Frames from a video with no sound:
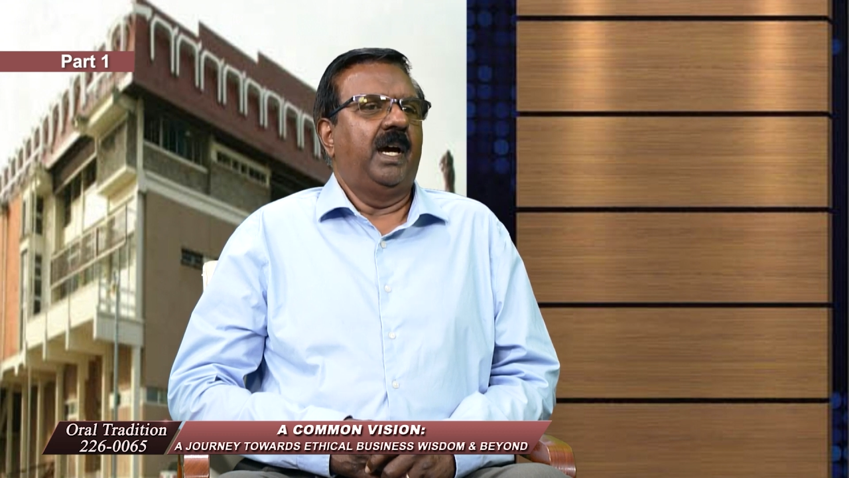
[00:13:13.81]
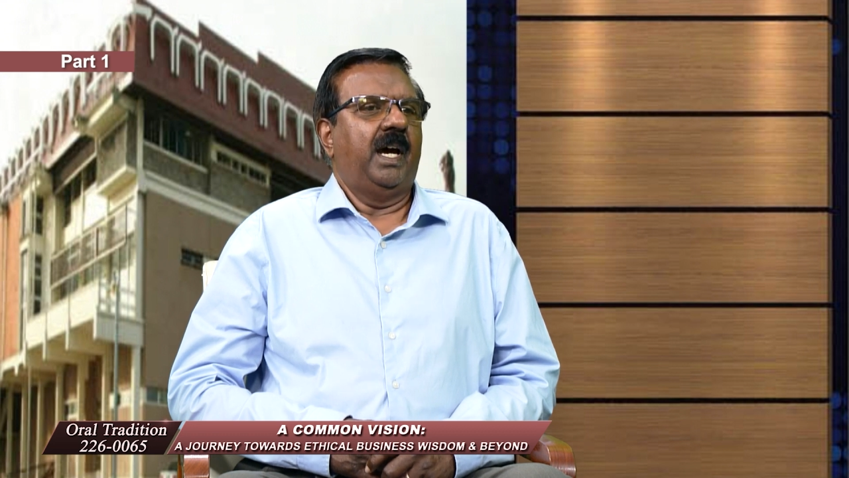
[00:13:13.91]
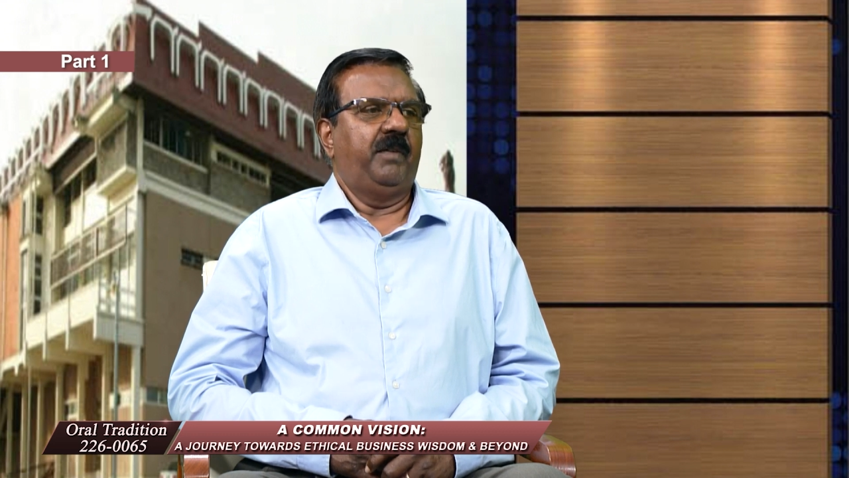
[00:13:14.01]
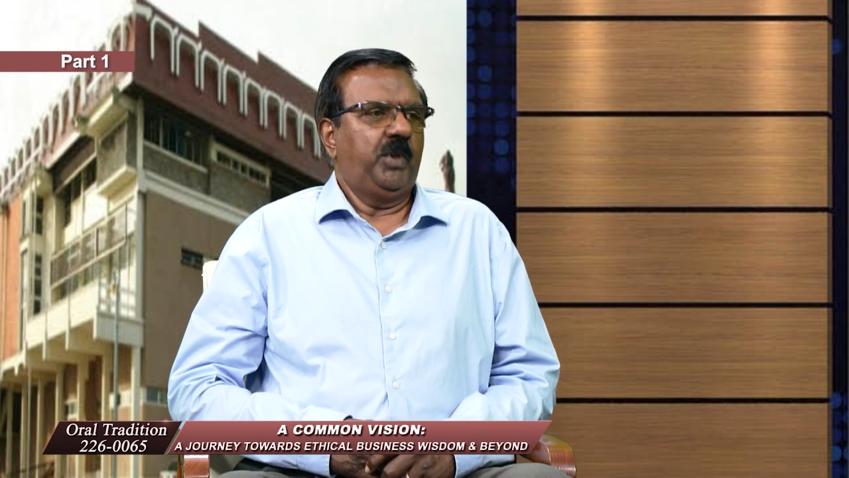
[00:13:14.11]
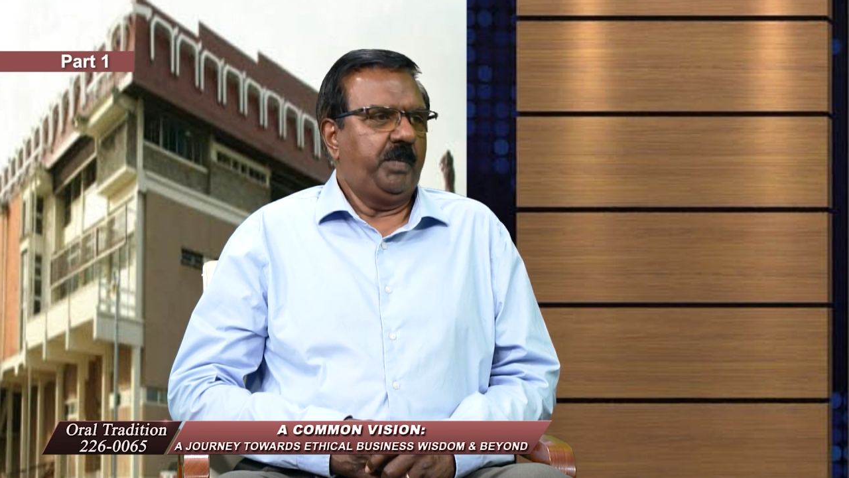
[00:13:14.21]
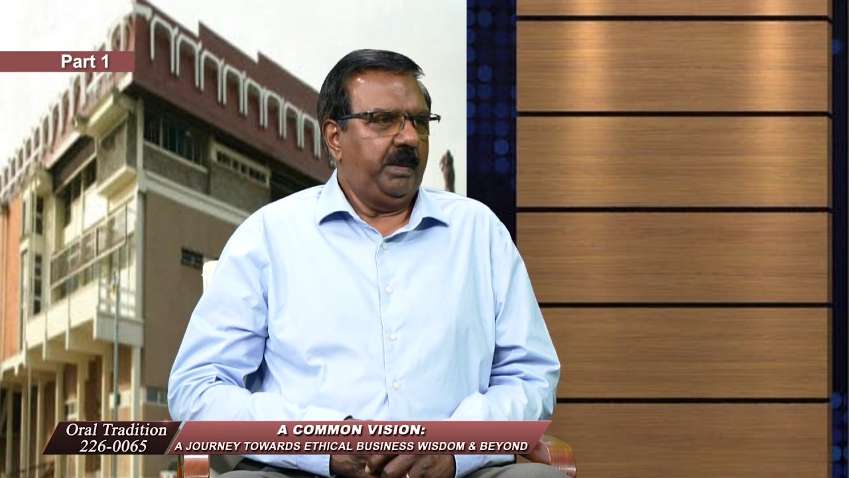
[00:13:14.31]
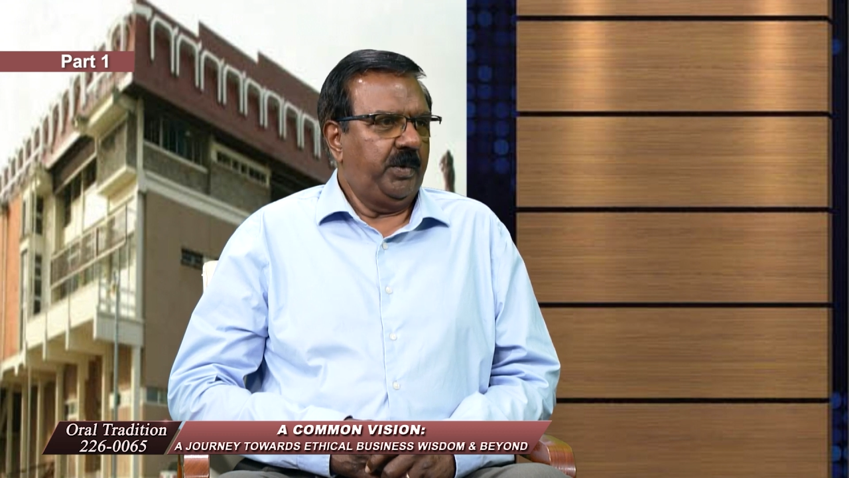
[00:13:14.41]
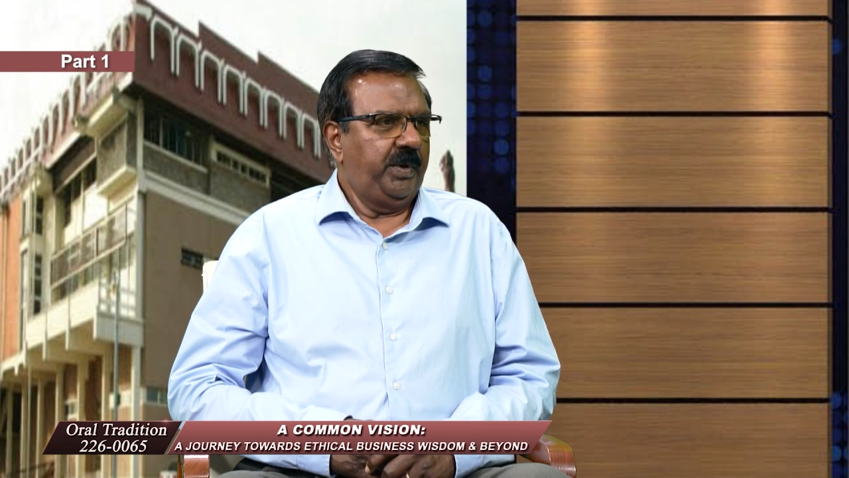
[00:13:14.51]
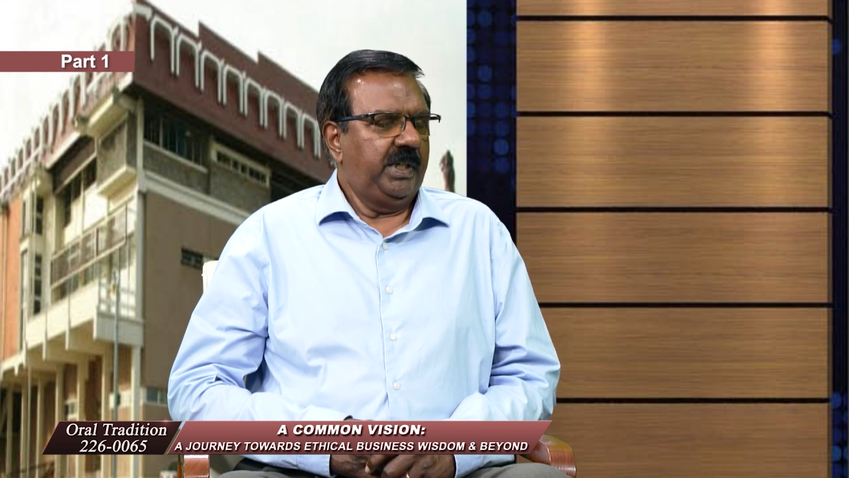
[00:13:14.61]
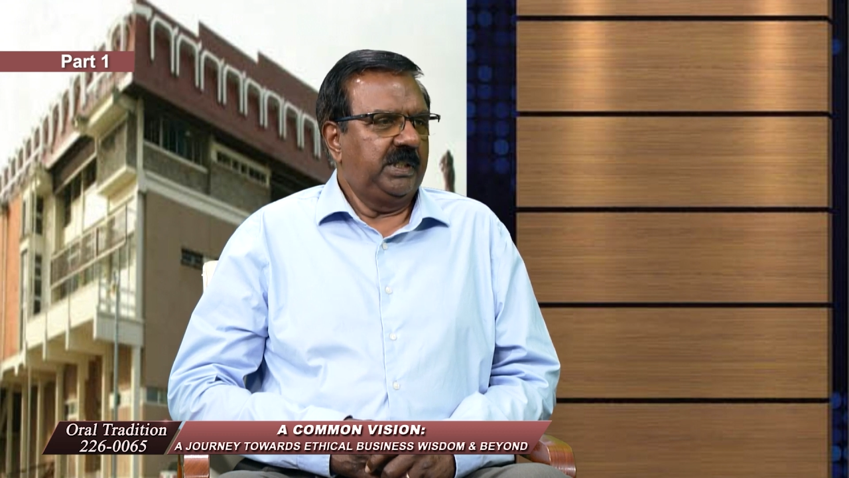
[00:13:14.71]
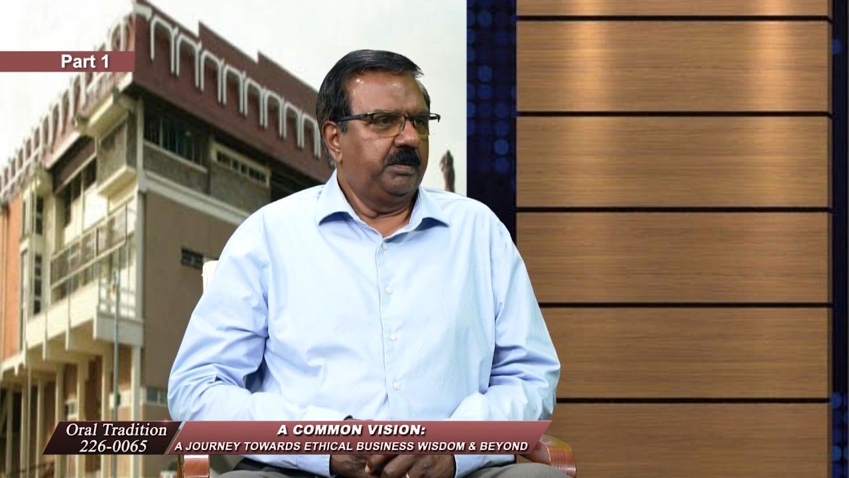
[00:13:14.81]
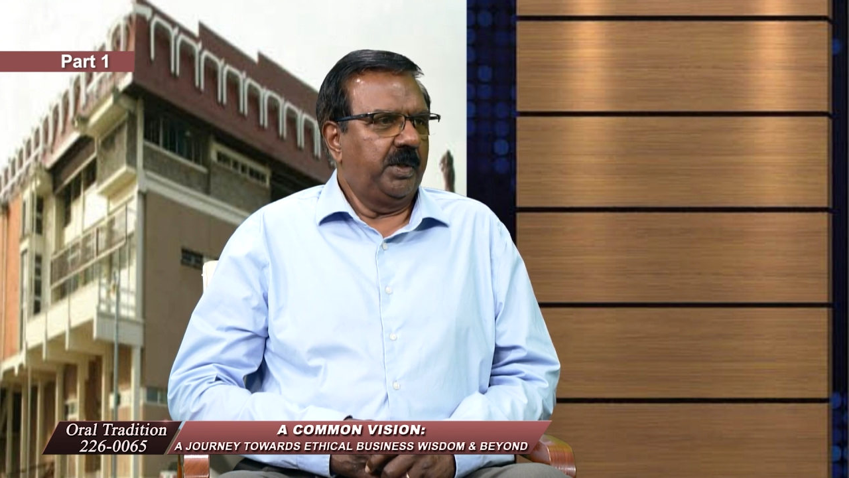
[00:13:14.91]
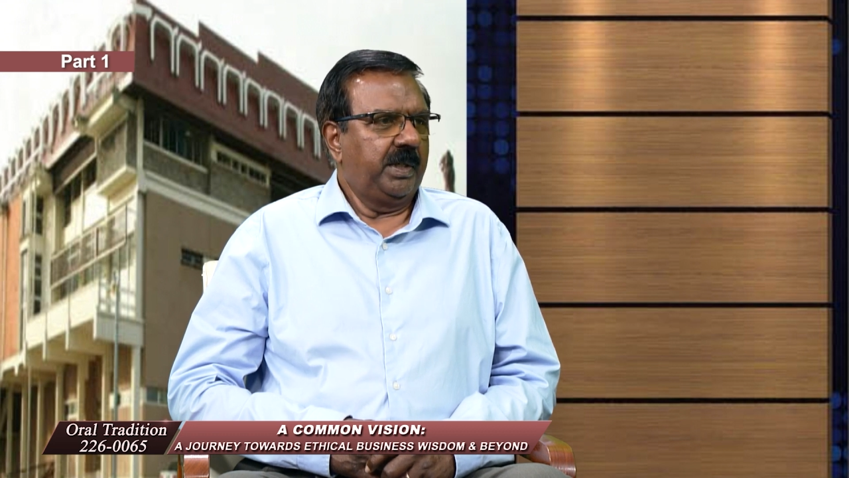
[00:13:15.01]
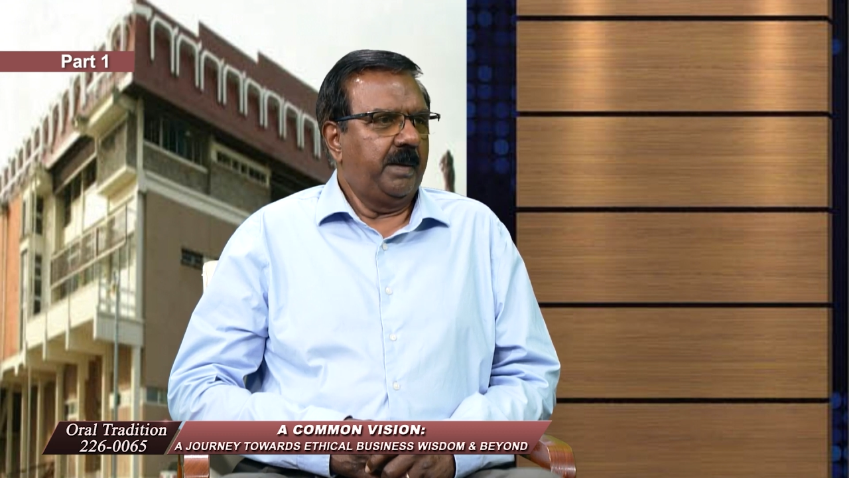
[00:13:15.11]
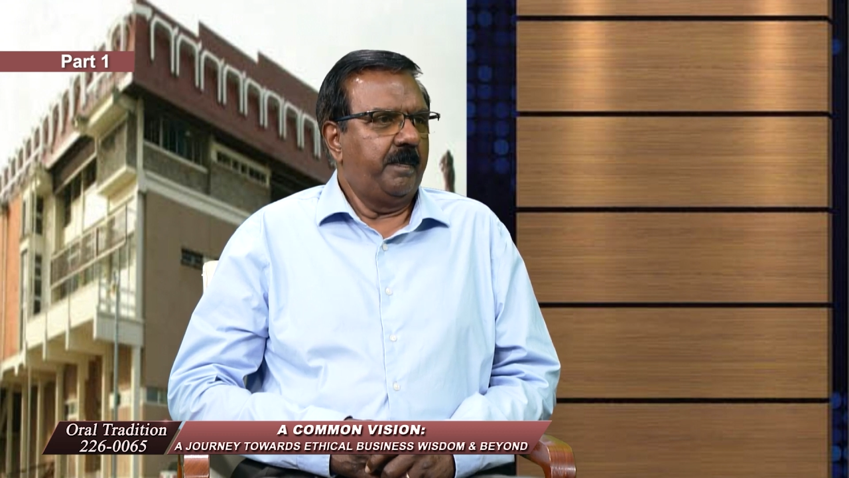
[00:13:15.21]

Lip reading: have your people read this book,